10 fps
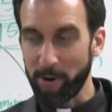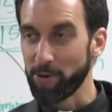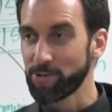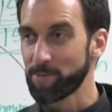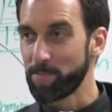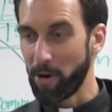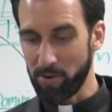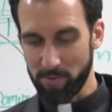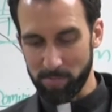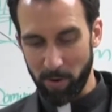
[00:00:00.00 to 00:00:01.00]

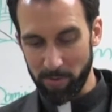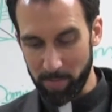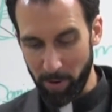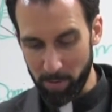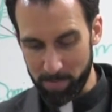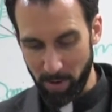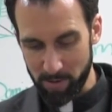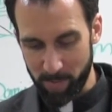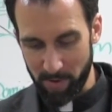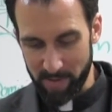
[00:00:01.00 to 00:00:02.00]
postponed, po the Pope
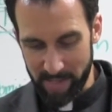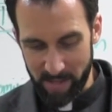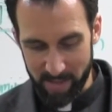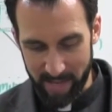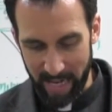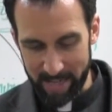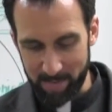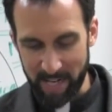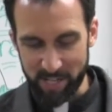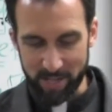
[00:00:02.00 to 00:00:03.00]
postponed the, the
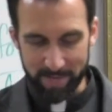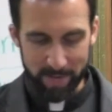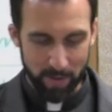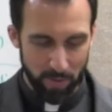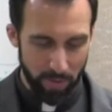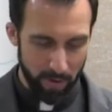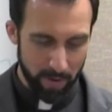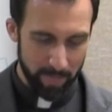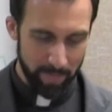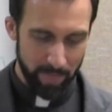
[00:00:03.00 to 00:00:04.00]
condemnation of Luther.